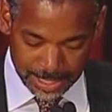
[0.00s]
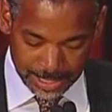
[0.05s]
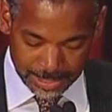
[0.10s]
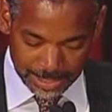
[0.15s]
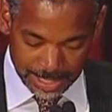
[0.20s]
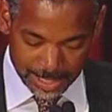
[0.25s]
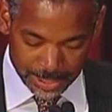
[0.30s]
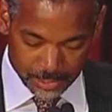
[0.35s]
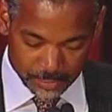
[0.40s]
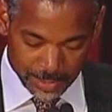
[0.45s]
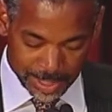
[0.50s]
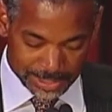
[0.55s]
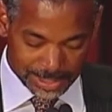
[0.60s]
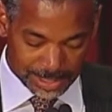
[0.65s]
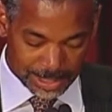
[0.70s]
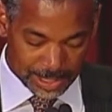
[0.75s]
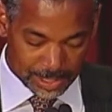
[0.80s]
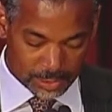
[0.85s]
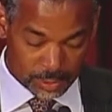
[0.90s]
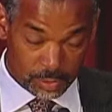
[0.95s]
that address
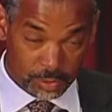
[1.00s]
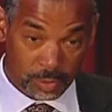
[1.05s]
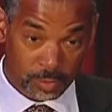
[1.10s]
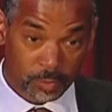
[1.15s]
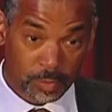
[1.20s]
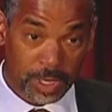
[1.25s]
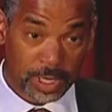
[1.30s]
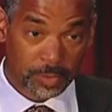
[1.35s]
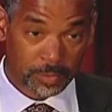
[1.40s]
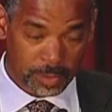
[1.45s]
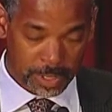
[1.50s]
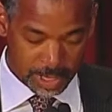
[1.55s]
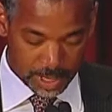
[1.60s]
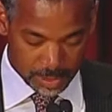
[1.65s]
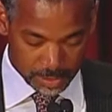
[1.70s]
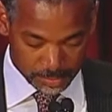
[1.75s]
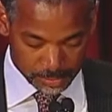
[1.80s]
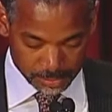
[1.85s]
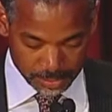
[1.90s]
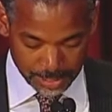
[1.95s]
the issues of rent
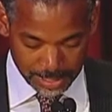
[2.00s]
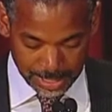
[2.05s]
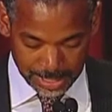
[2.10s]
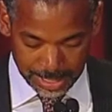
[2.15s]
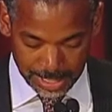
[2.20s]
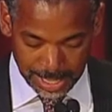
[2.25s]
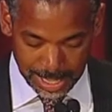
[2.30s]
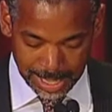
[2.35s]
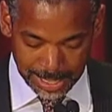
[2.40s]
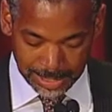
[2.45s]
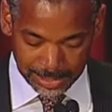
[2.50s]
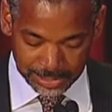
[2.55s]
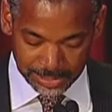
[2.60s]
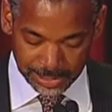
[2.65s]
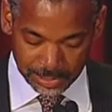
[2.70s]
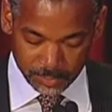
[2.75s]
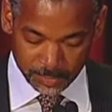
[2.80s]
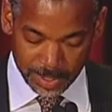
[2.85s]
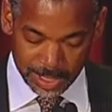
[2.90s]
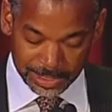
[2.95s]
arrears and
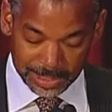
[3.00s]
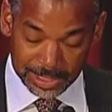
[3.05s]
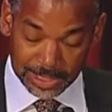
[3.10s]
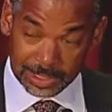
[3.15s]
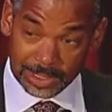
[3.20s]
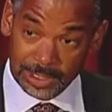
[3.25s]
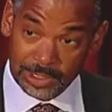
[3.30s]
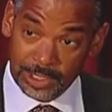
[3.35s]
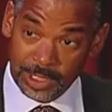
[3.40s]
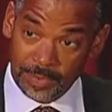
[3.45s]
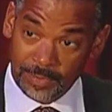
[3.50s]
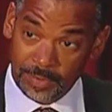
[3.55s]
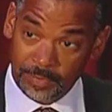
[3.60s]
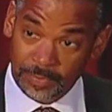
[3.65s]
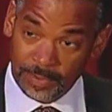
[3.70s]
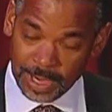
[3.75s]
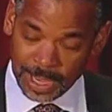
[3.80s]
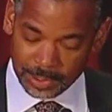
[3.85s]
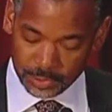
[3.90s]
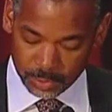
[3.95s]
assist residents in achieving
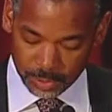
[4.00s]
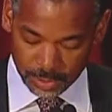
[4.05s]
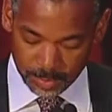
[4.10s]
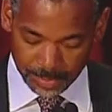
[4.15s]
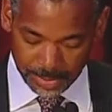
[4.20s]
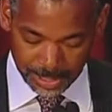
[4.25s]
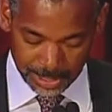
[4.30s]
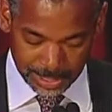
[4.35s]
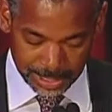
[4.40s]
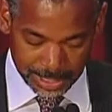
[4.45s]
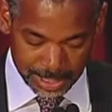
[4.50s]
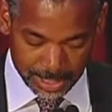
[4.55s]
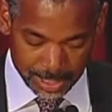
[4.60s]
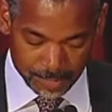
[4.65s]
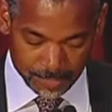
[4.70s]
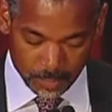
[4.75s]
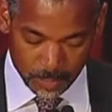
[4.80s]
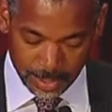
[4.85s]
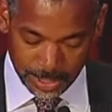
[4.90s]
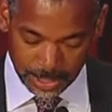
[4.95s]
financial stability,
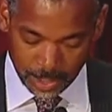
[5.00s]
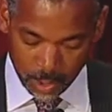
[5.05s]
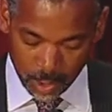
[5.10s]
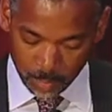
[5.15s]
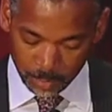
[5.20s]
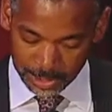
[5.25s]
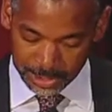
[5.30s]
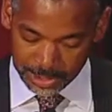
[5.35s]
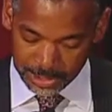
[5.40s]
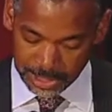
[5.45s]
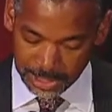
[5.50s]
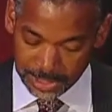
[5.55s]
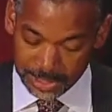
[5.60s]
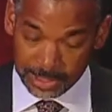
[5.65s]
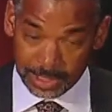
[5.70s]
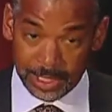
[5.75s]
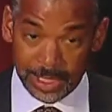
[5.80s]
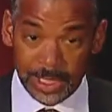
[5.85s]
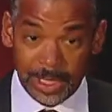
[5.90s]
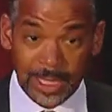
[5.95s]
avoiding homelessness,
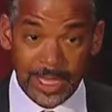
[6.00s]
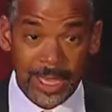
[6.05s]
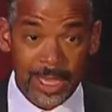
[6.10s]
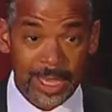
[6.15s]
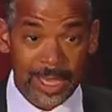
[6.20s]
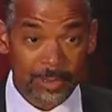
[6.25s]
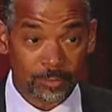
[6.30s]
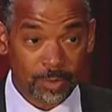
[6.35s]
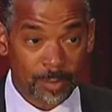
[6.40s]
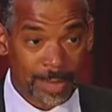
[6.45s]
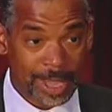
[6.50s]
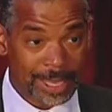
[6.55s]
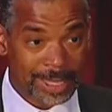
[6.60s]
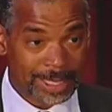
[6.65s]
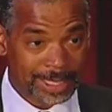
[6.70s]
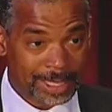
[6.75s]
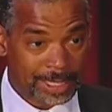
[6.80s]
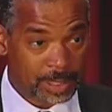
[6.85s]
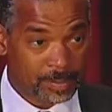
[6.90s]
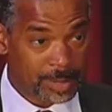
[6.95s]
and
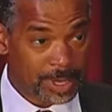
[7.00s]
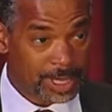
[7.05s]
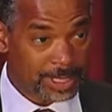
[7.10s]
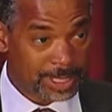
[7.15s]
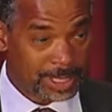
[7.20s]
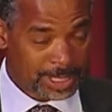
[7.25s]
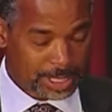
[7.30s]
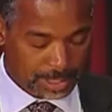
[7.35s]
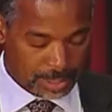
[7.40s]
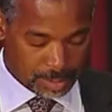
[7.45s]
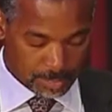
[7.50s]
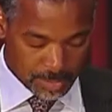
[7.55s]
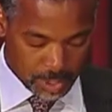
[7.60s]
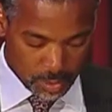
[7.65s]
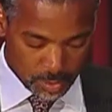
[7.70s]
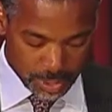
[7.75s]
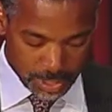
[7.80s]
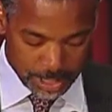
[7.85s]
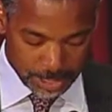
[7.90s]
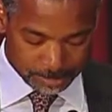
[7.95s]
remaining independent in the
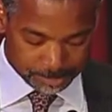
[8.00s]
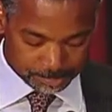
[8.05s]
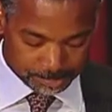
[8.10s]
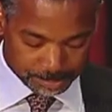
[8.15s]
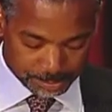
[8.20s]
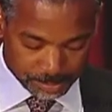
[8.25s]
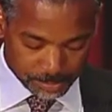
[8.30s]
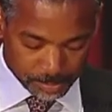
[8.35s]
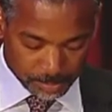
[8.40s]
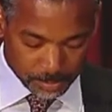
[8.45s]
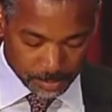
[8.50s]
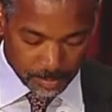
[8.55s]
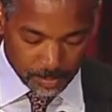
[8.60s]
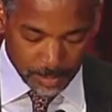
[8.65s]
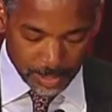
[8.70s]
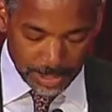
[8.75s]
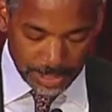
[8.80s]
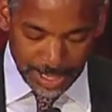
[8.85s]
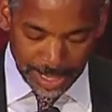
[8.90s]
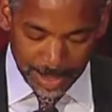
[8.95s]
community.
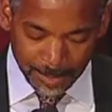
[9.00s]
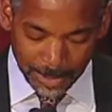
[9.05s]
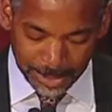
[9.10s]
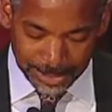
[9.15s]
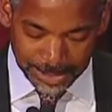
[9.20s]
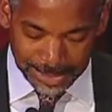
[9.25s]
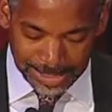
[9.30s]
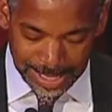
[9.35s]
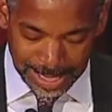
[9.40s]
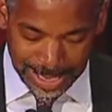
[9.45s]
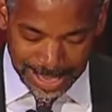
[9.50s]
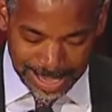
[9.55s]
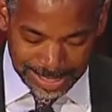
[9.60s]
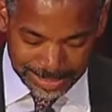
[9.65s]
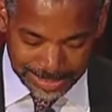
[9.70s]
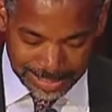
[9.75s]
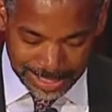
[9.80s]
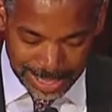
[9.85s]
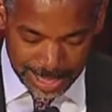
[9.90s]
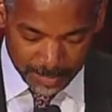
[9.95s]
But today I
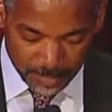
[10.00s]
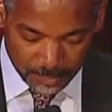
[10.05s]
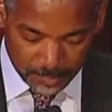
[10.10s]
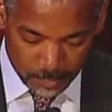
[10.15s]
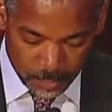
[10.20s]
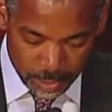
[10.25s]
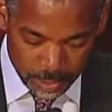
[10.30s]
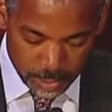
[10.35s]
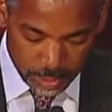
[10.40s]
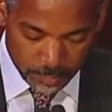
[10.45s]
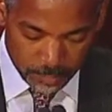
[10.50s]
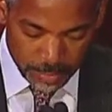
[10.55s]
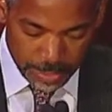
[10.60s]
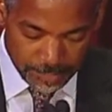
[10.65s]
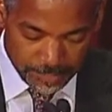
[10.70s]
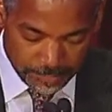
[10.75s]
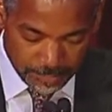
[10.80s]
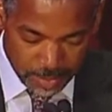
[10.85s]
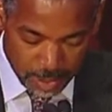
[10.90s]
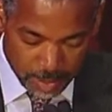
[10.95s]
stand before you to
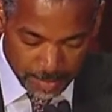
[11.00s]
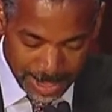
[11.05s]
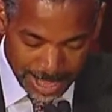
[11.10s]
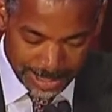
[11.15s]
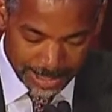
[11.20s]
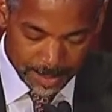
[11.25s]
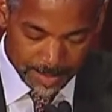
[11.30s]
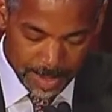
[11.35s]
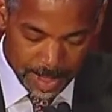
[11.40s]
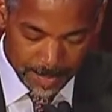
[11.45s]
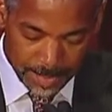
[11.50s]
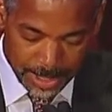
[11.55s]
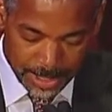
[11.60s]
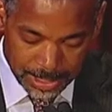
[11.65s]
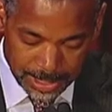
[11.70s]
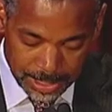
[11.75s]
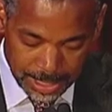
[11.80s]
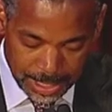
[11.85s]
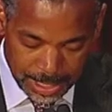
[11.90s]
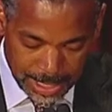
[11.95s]
reaffirm that commitment
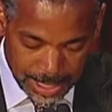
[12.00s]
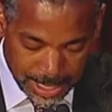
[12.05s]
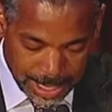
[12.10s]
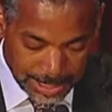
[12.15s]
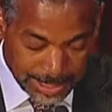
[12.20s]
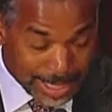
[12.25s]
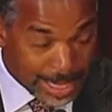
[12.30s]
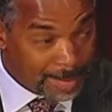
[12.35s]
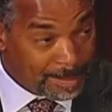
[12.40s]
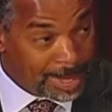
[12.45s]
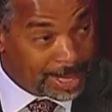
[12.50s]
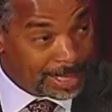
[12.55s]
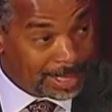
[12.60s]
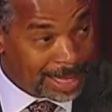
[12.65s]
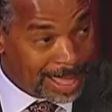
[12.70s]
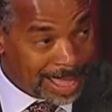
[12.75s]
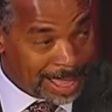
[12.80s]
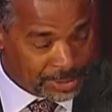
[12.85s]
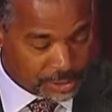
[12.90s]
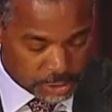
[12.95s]
that I made
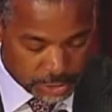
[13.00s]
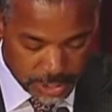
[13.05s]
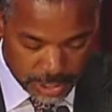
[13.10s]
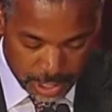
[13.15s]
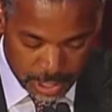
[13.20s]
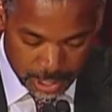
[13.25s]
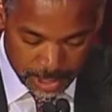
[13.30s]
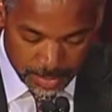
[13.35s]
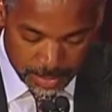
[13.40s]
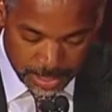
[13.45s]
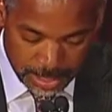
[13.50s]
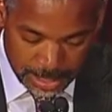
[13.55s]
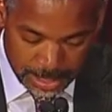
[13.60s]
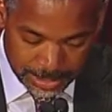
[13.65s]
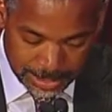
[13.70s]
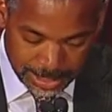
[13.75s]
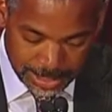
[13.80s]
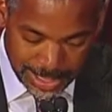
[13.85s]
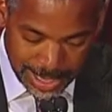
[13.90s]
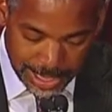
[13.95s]
last year.
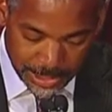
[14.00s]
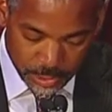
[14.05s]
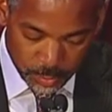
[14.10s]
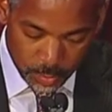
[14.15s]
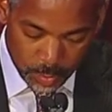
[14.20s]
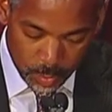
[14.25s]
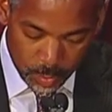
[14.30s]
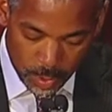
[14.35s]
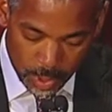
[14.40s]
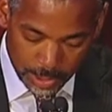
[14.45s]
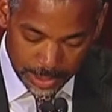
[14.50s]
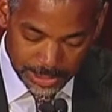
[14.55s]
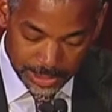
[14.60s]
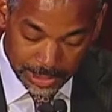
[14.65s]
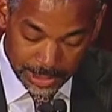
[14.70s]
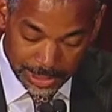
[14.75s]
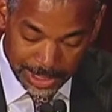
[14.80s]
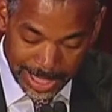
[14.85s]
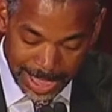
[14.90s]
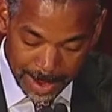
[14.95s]
That NYCHA will work as a
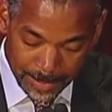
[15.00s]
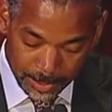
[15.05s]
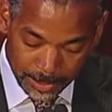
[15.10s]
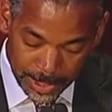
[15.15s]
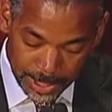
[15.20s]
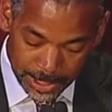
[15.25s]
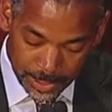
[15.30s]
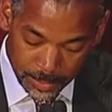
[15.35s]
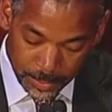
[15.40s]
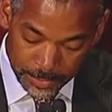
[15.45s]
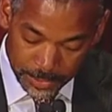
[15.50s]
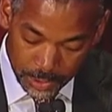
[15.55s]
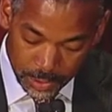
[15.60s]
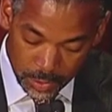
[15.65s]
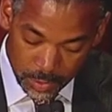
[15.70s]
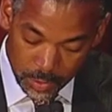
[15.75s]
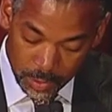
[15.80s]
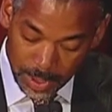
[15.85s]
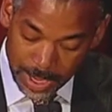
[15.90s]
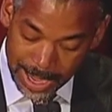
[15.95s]
collaborator with
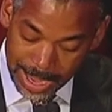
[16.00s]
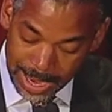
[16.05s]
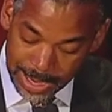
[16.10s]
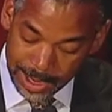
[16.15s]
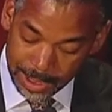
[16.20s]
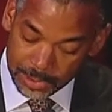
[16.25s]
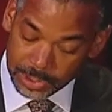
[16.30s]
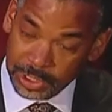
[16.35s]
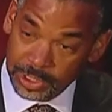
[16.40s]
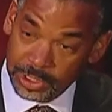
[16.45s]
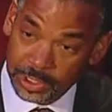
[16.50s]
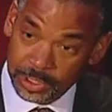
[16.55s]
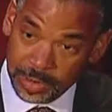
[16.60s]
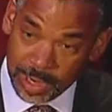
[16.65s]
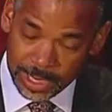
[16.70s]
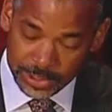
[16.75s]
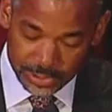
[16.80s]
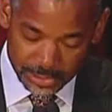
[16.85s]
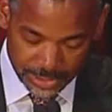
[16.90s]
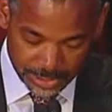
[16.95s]
you and our sister
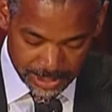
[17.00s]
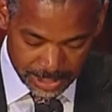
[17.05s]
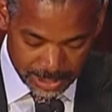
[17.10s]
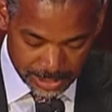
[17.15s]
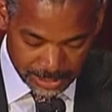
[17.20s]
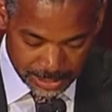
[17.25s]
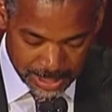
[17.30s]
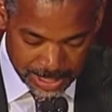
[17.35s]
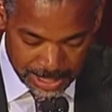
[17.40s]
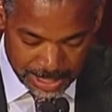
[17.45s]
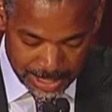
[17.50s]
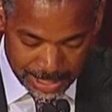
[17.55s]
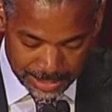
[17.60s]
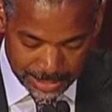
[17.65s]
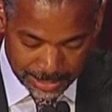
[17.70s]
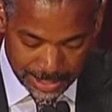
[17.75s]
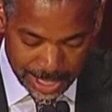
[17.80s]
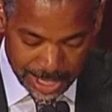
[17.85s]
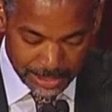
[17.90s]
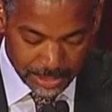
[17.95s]
agencies in
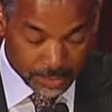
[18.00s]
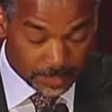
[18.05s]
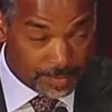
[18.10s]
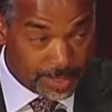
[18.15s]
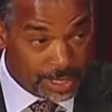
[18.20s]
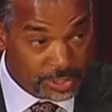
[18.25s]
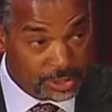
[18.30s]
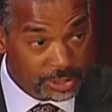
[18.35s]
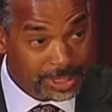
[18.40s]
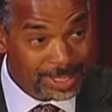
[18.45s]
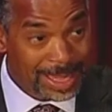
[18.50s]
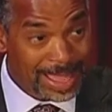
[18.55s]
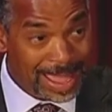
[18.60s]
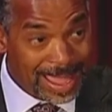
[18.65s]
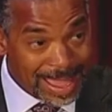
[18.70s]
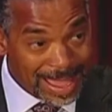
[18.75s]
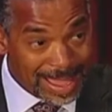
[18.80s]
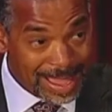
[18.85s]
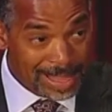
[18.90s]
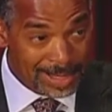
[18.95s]
the conservation
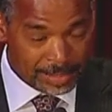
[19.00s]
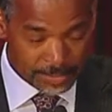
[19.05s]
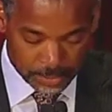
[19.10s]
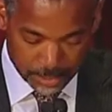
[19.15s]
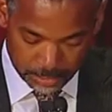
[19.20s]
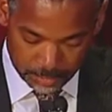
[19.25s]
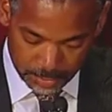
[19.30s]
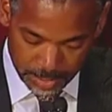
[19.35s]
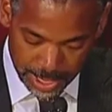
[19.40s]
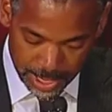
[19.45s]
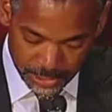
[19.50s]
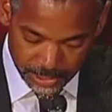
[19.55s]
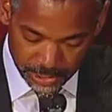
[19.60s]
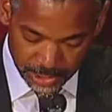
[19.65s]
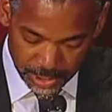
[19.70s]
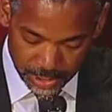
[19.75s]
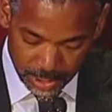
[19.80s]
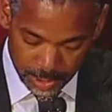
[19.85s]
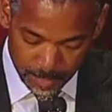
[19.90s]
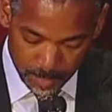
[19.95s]
and the
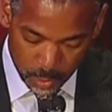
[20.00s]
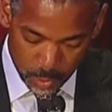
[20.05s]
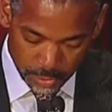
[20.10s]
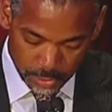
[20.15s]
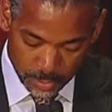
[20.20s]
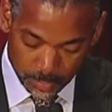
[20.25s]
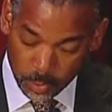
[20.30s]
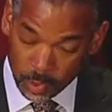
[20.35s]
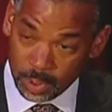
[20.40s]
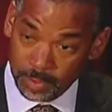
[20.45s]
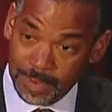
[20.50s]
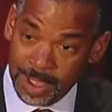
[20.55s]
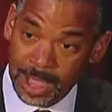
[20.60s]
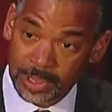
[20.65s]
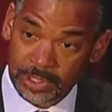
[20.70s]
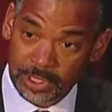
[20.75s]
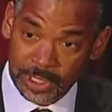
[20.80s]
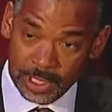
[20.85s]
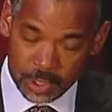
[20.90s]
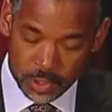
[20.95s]
creation of more supportive
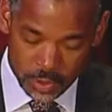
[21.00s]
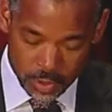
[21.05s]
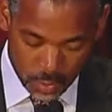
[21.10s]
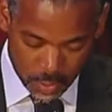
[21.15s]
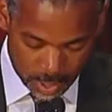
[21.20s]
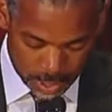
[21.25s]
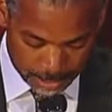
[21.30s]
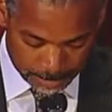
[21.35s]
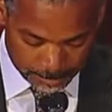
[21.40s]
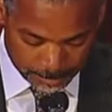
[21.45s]
housing in New York.